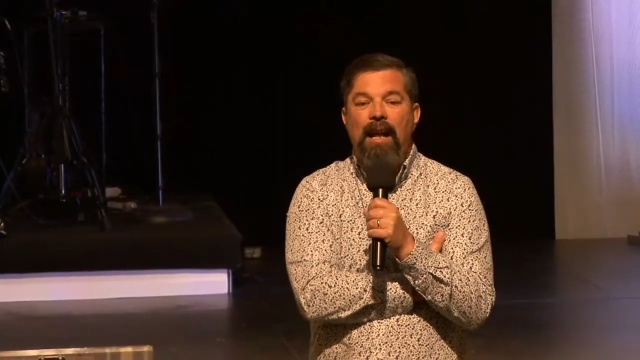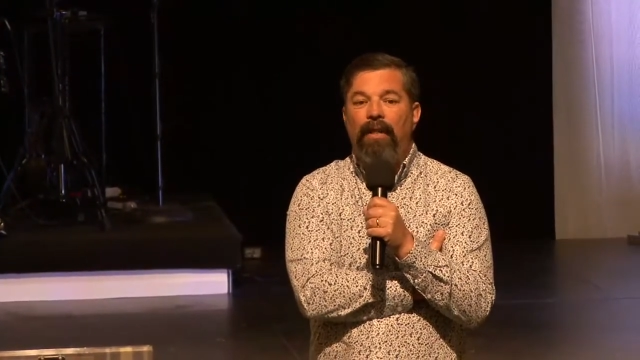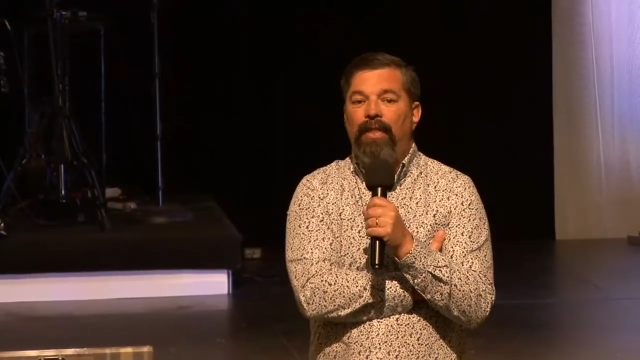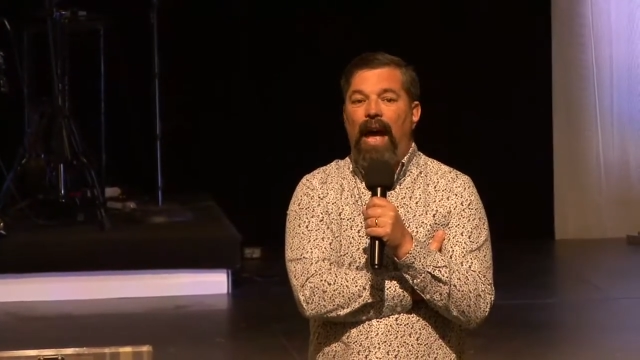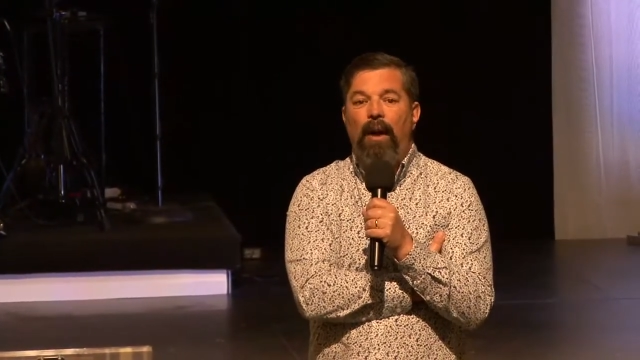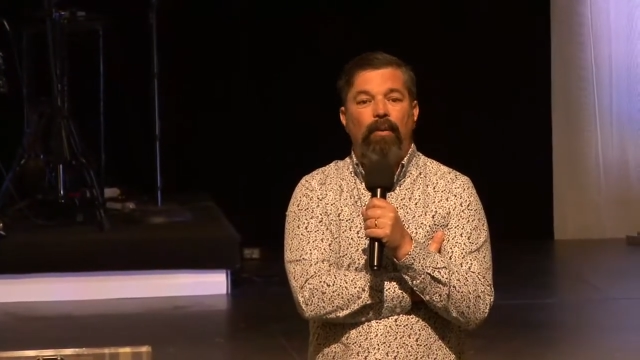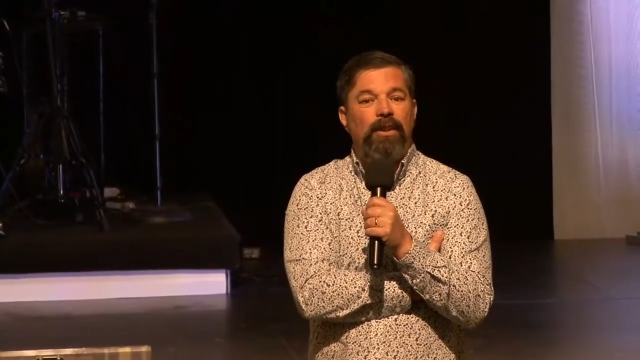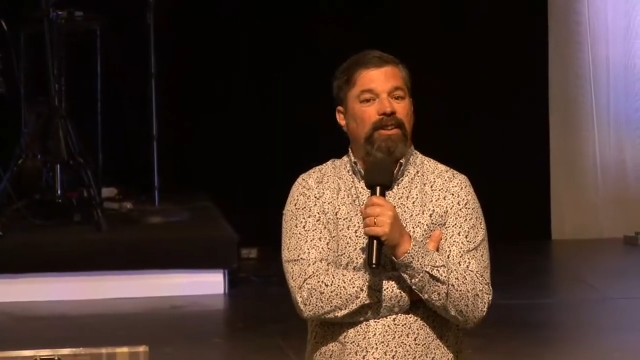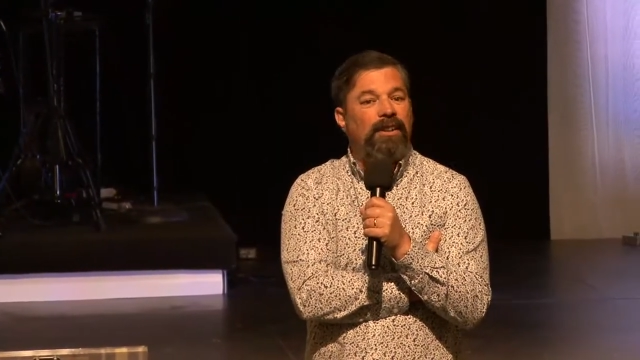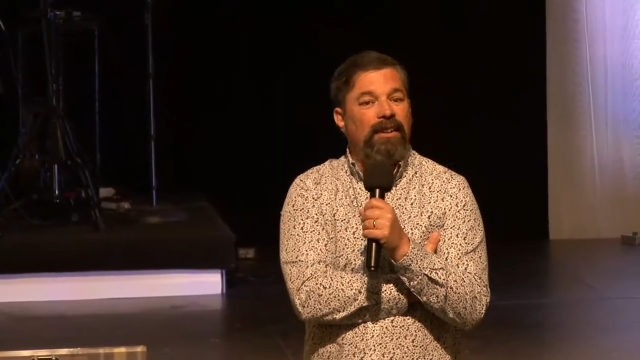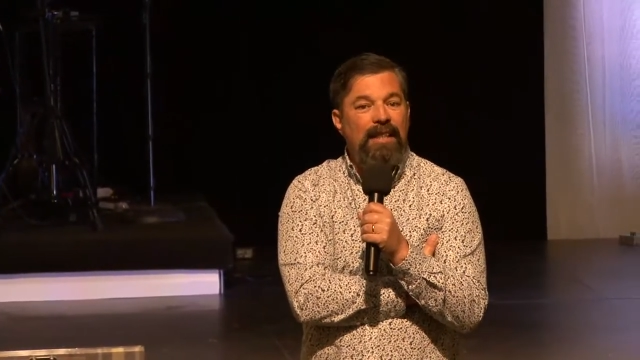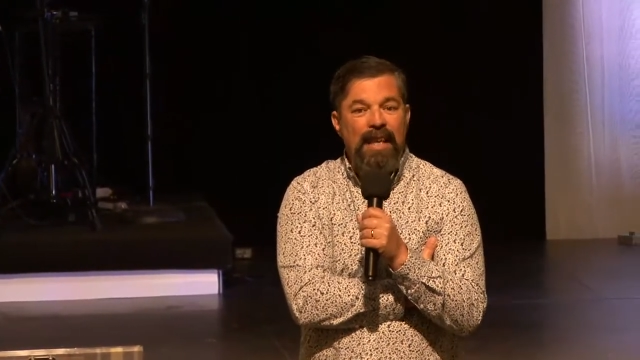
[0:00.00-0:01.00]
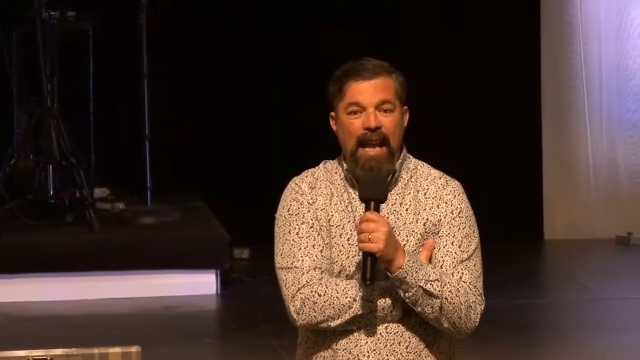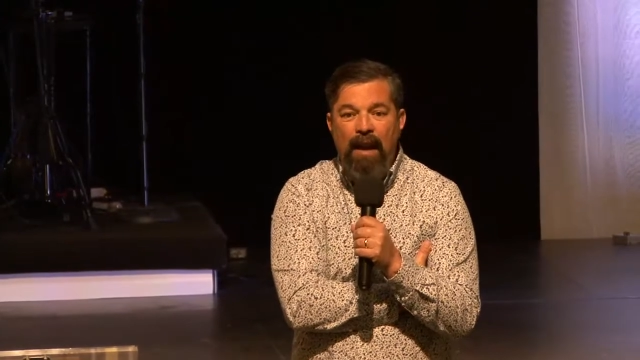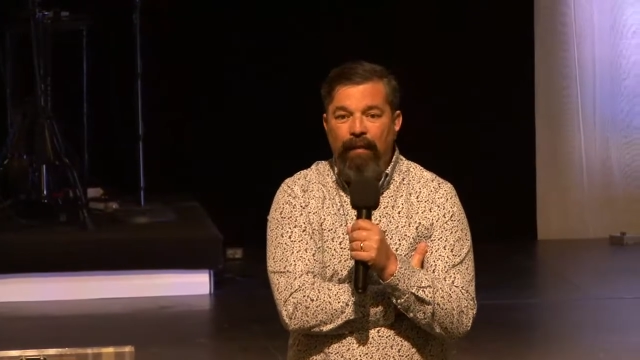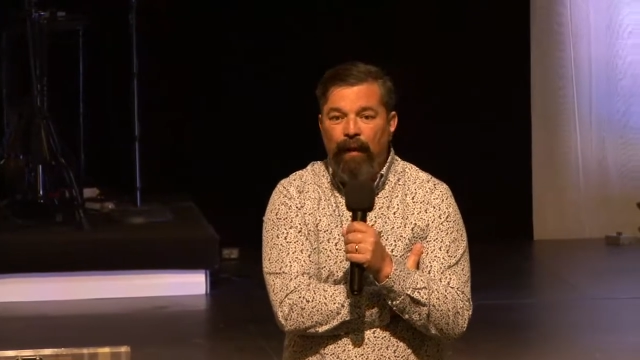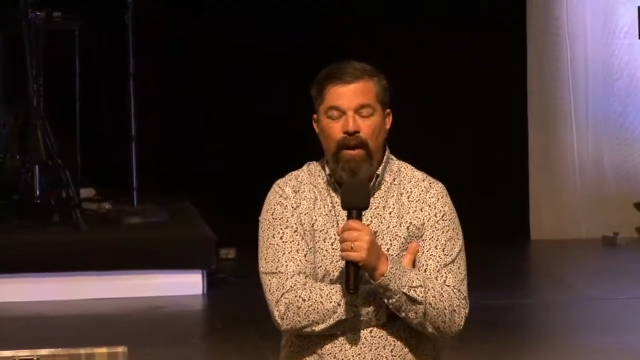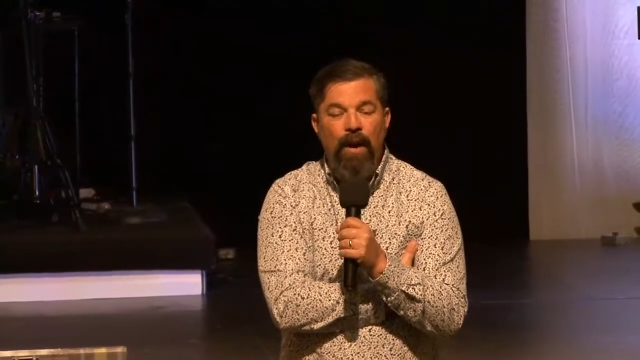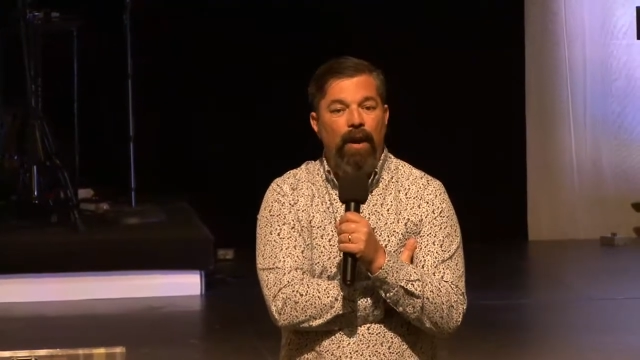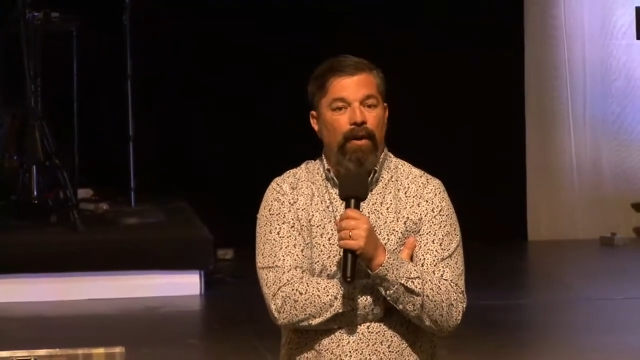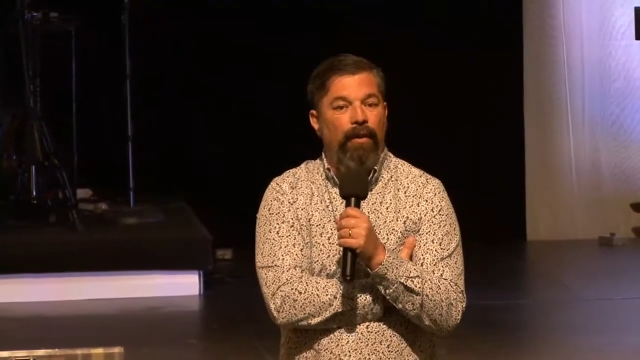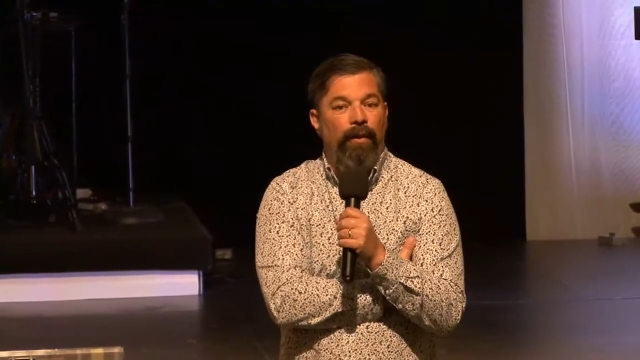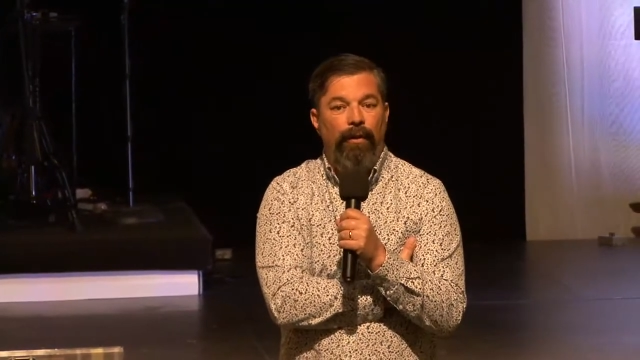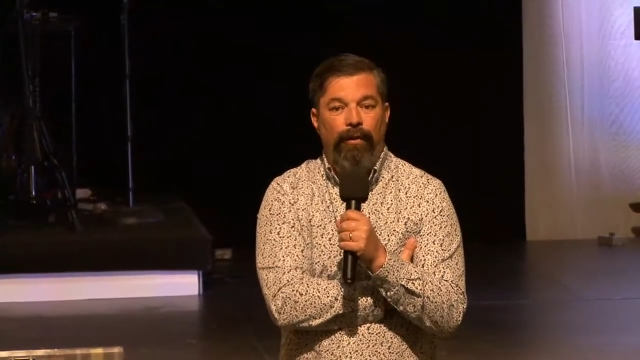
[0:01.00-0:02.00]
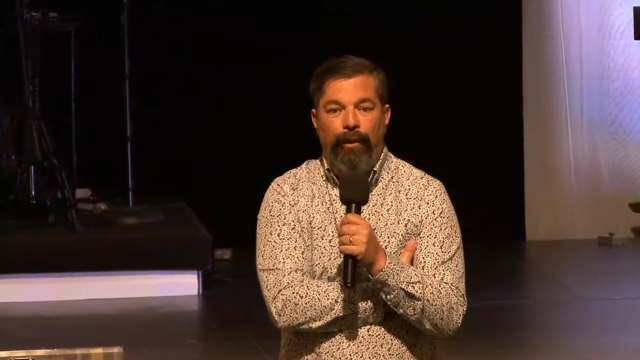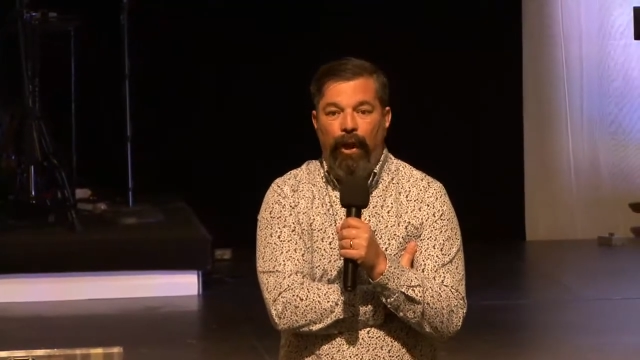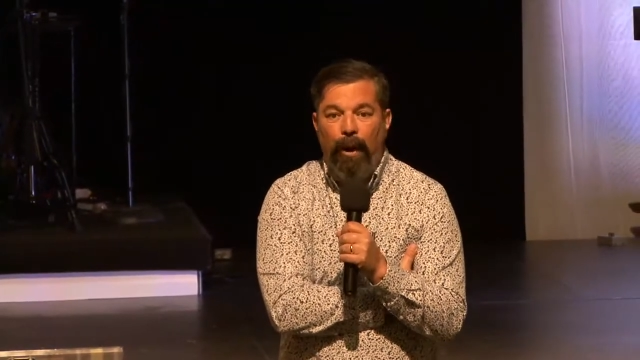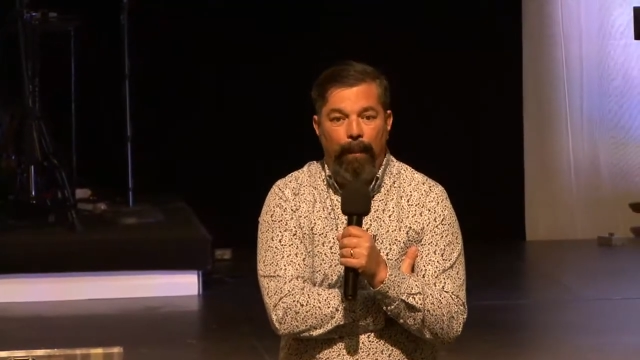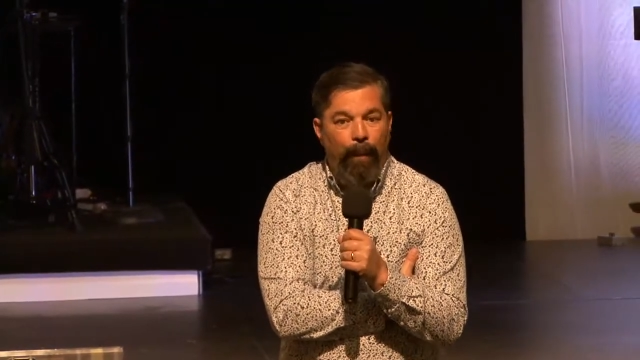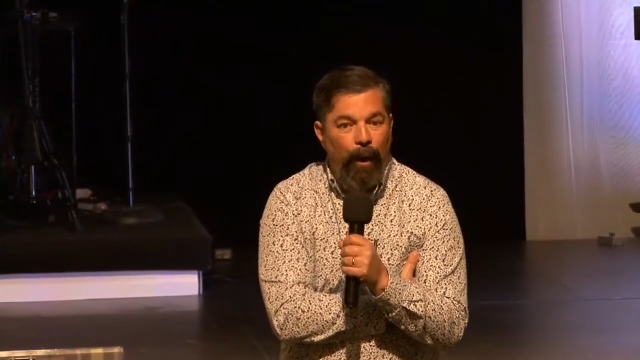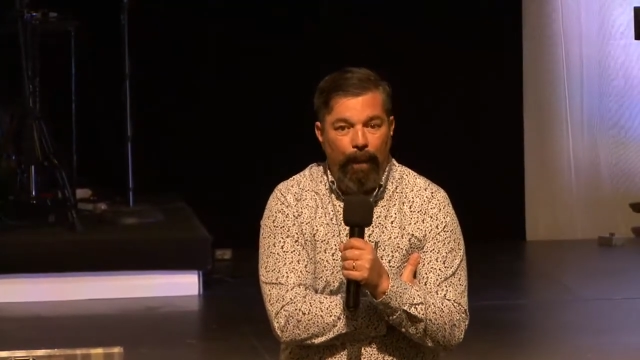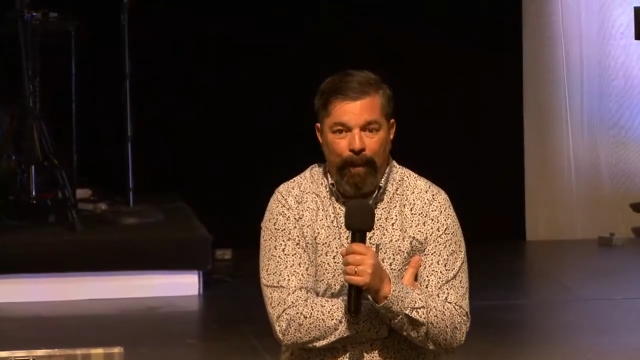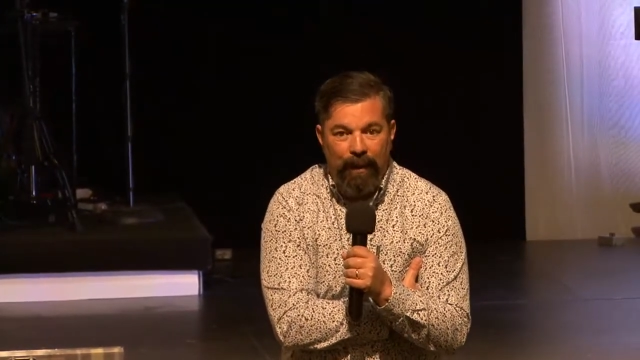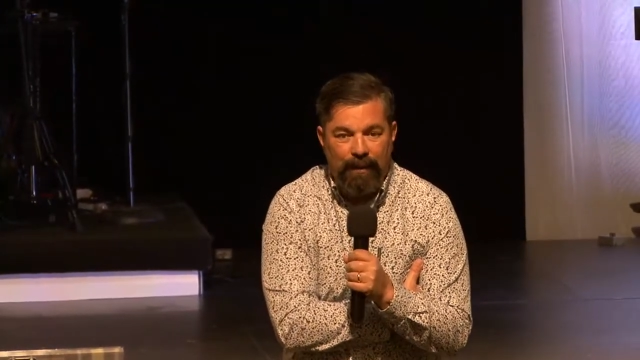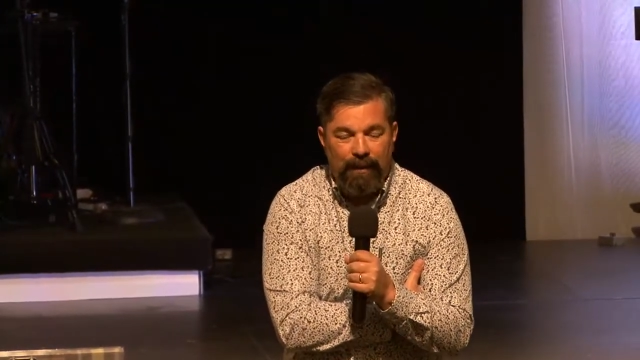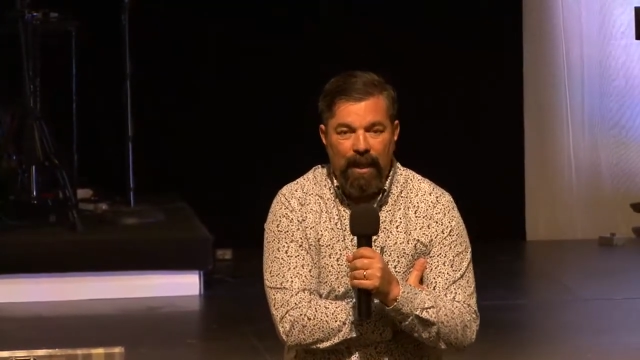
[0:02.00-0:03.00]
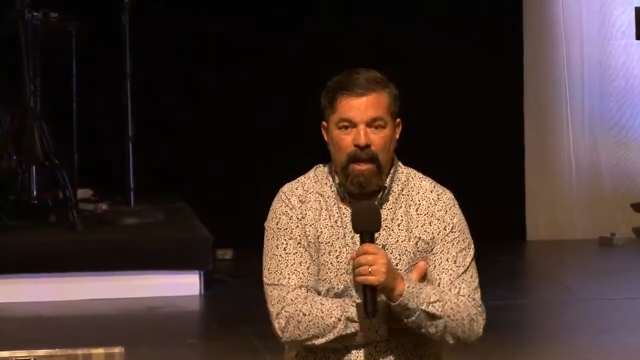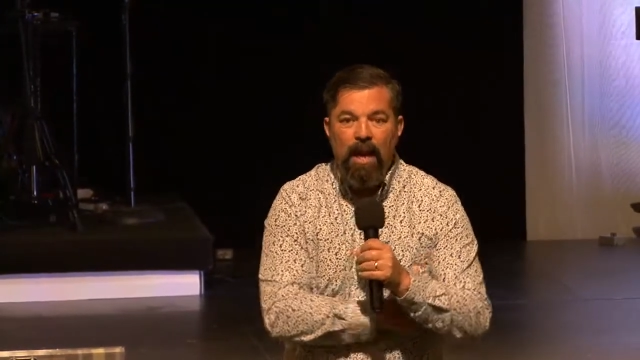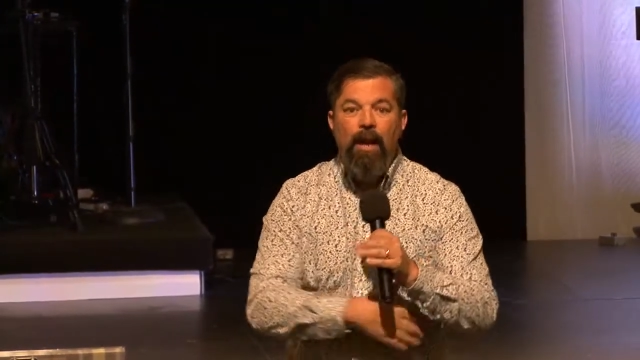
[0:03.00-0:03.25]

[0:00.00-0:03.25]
That was never their purpose.